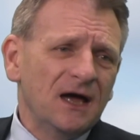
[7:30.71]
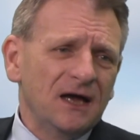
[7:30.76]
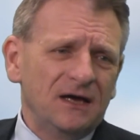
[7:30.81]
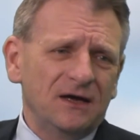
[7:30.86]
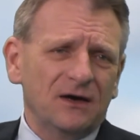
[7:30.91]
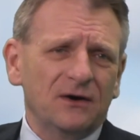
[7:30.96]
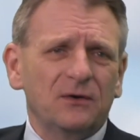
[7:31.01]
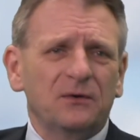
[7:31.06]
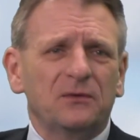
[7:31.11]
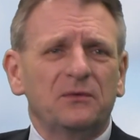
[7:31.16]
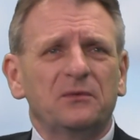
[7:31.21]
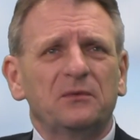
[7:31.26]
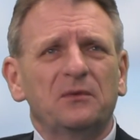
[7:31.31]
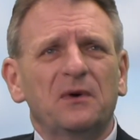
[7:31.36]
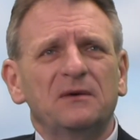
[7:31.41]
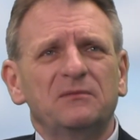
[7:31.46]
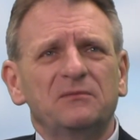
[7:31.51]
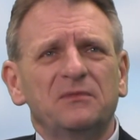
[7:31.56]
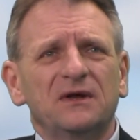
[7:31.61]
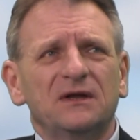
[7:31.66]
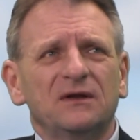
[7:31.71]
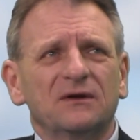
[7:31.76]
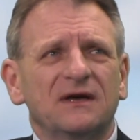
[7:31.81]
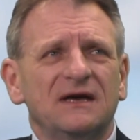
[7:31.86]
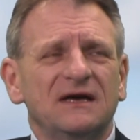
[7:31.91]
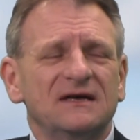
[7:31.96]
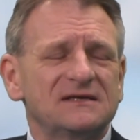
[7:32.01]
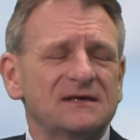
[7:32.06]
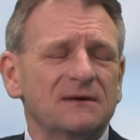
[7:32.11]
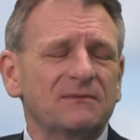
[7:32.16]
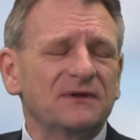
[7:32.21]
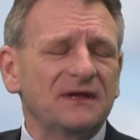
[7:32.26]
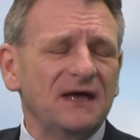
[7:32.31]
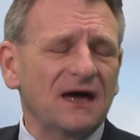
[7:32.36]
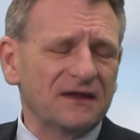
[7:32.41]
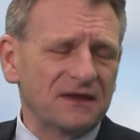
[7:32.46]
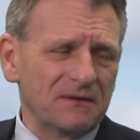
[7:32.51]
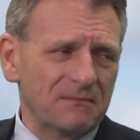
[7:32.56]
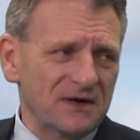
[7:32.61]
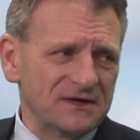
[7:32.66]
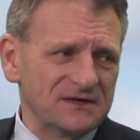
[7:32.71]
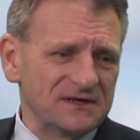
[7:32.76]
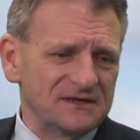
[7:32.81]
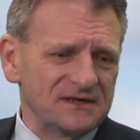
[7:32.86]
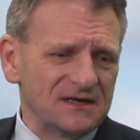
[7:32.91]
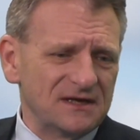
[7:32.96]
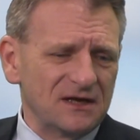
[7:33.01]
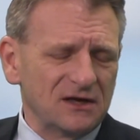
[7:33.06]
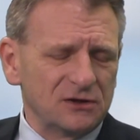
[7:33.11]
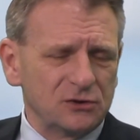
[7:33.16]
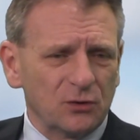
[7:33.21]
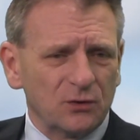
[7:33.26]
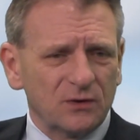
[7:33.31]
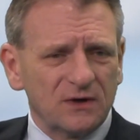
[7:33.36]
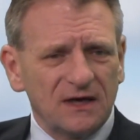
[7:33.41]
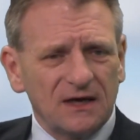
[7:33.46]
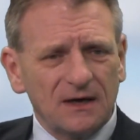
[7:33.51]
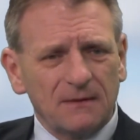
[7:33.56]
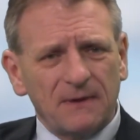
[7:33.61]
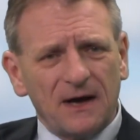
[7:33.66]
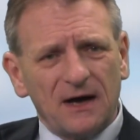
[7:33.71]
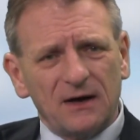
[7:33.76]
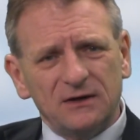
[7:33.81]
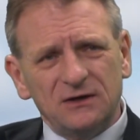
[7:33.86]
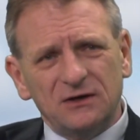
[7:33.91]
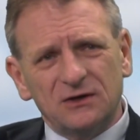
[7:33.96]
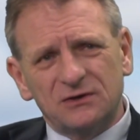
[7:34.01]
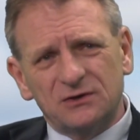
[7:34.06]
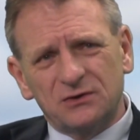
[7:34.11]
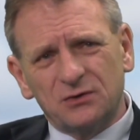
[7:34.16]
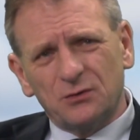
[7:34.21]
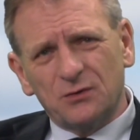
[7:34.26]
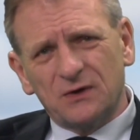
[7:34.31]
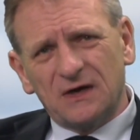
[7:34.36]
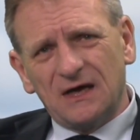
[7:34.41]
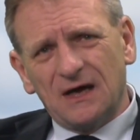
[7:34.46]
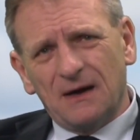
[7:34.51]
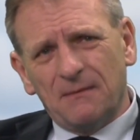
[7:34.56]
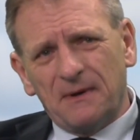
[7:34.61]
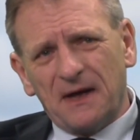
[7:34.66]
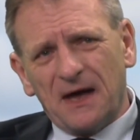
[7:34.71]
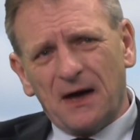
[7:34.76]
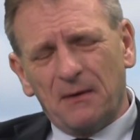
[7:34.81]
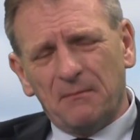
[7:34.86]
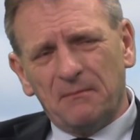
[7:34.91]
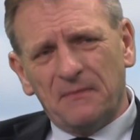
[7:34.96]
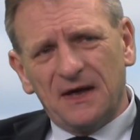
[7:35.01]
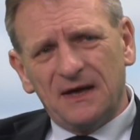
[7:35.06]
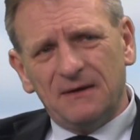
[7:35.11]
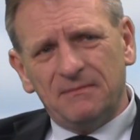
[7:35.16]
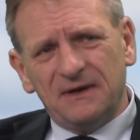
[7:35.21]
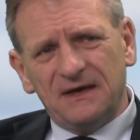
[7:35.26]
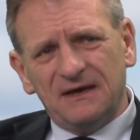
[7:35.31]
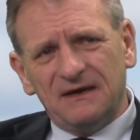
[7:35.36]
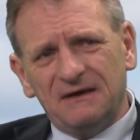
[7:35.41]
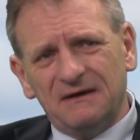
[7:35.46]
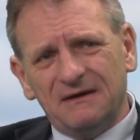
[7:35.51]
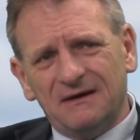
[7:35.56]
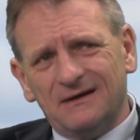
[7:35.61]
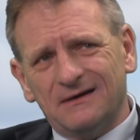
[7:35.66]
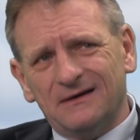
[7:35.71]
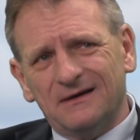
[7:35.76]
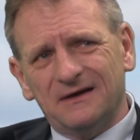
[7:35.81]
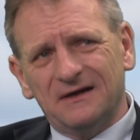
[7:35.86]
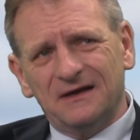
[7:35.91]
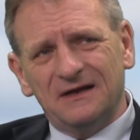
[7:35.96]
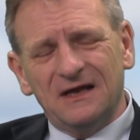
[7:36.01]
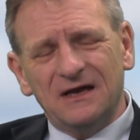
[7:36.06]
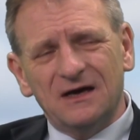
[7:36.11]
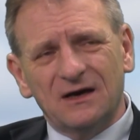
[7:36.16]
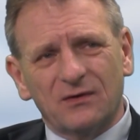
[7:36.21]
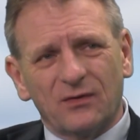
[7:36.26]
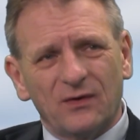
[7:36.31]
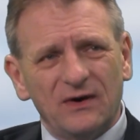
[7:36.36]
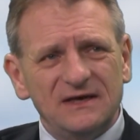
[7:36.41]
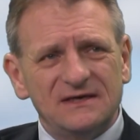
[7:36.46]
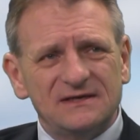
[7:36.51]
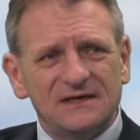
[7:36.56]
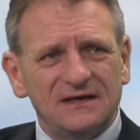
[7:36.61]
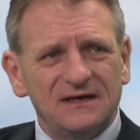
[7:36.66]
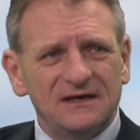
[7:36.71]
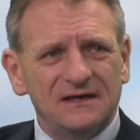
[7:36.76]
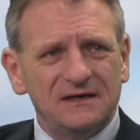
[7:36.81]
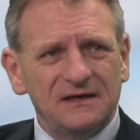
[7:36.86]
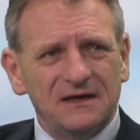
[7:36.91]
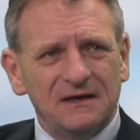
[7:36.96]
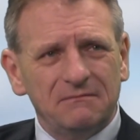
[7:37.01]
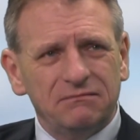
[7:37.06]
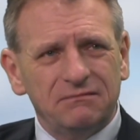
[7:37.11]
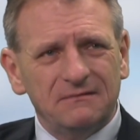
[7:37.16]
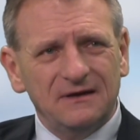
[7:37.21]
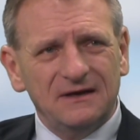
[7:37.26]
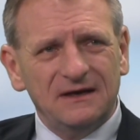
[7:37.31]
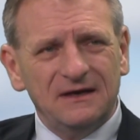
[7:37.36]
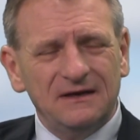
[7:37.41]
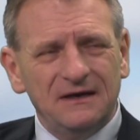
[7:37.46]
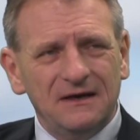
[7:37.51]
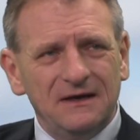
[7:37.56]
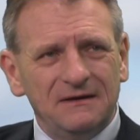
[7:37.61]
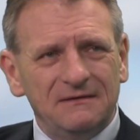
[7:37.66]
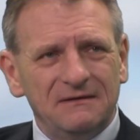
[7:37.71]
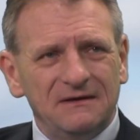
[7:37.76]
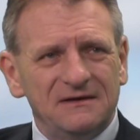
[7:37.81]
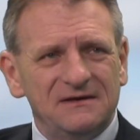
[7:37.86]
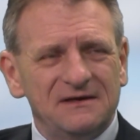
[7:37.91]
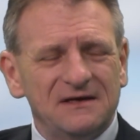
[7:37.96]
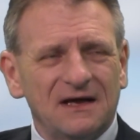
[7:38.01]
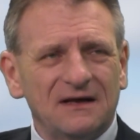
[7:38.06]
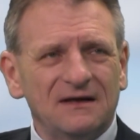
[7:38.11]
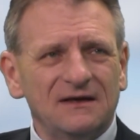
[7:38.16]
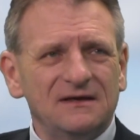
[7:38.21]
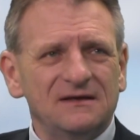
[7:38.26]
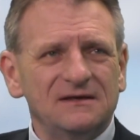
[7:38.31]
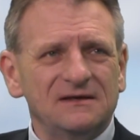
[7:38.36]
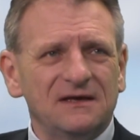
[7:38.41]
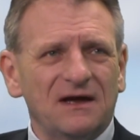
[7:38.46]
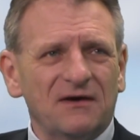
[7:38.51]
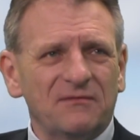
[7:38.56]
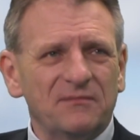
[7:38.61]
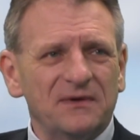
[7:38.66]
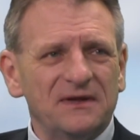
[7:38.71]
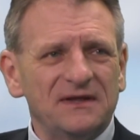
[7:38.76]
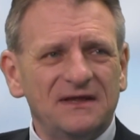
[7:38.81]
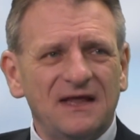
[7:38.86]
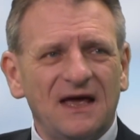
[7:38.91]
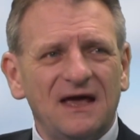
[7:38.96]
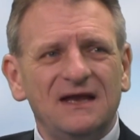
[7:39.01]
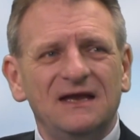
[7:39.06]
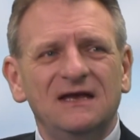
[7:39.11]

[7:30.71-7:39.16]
You know, when we're looking at some of the other measures that they're talking about, you're talking about maybe an increase in Italian government debt